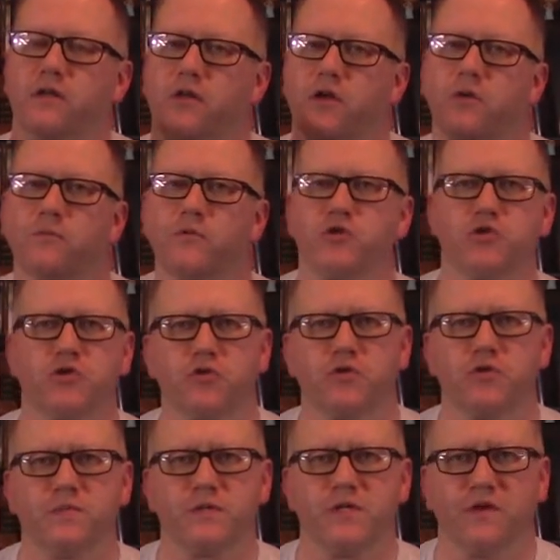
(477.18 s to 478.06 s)
almost
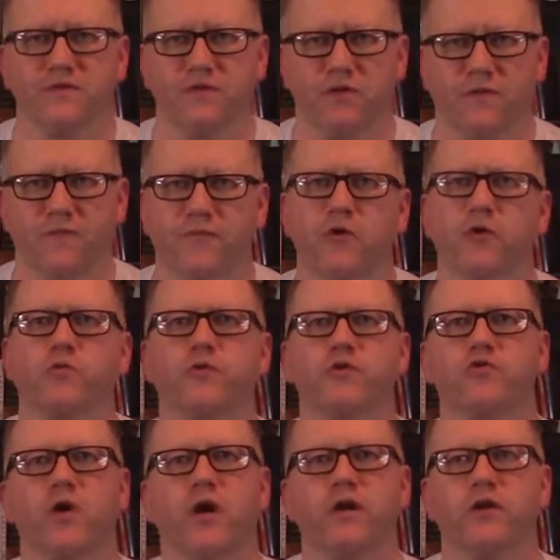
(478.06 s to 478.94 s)
shoot themselves in the foot
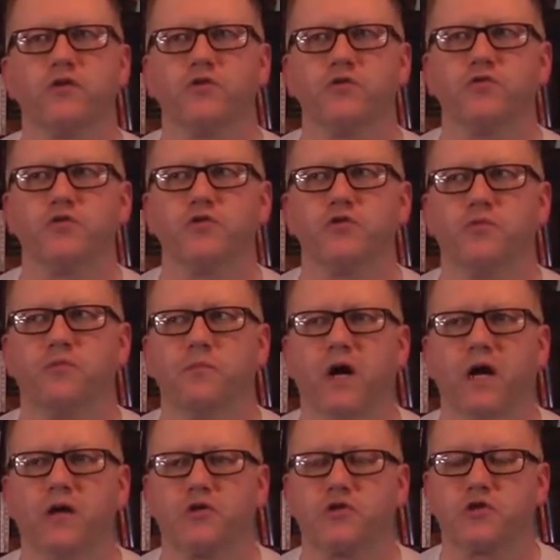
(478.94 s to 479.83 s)
with trying to do too
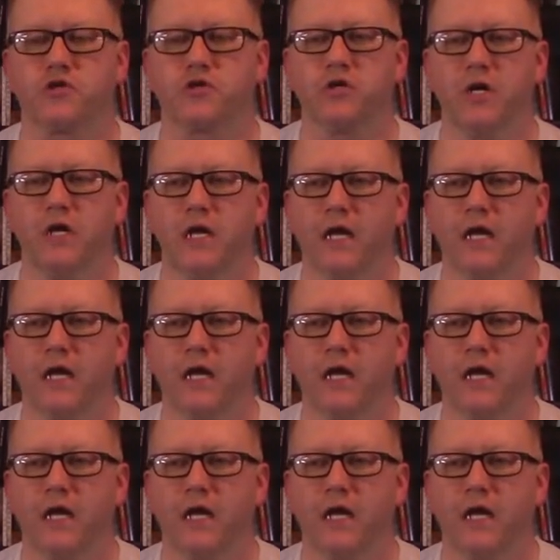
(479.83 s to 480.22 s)
much.